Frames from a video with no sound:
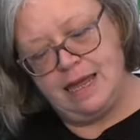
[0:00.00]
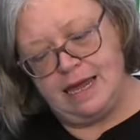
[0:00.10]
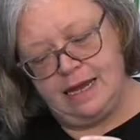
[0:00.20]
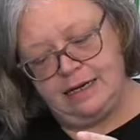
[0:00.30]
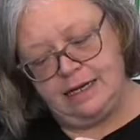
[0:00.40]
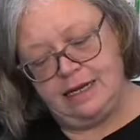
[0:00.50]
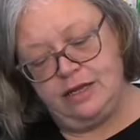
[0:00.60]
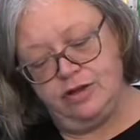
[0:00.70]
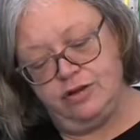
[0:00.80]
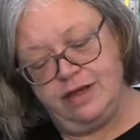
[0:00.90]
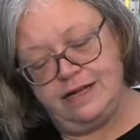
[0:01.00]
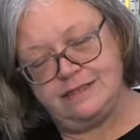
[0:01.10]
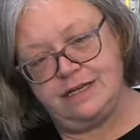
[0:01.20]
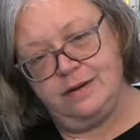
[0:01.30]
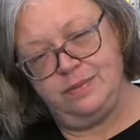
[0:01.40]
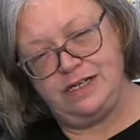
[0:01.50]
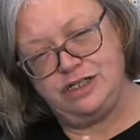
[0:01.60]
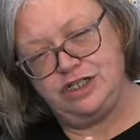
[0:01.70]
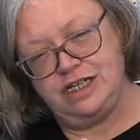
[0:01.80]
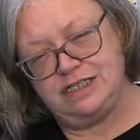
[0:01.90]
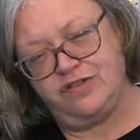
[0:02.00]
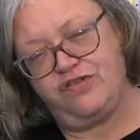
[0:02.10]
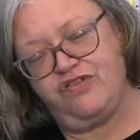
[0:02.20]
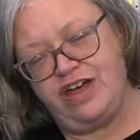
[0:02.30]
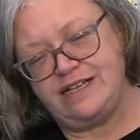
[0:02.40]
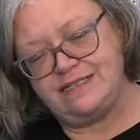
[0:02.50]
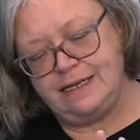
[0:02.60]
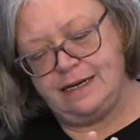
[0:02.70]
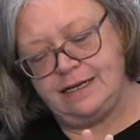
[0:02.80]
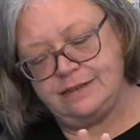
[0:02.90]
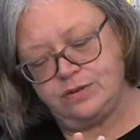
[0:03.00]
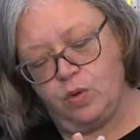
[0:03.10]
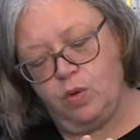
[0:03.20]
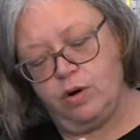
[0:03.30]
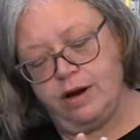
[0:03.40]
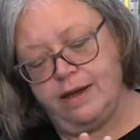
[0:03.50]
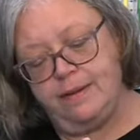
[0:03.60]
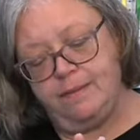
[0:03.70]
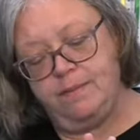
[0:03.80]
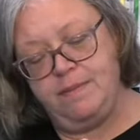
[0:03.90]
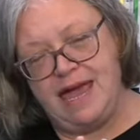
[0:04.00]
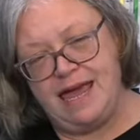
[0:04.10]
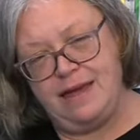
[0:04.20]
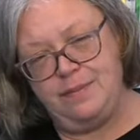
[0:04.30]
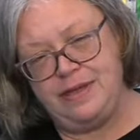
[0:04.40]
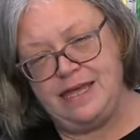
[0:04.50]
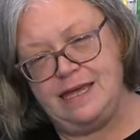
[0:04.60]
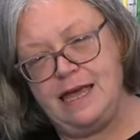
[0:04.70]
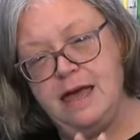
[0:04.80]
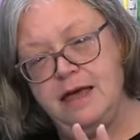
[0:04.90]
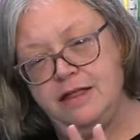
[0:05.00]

and either that's going to be just fuzziness or it may be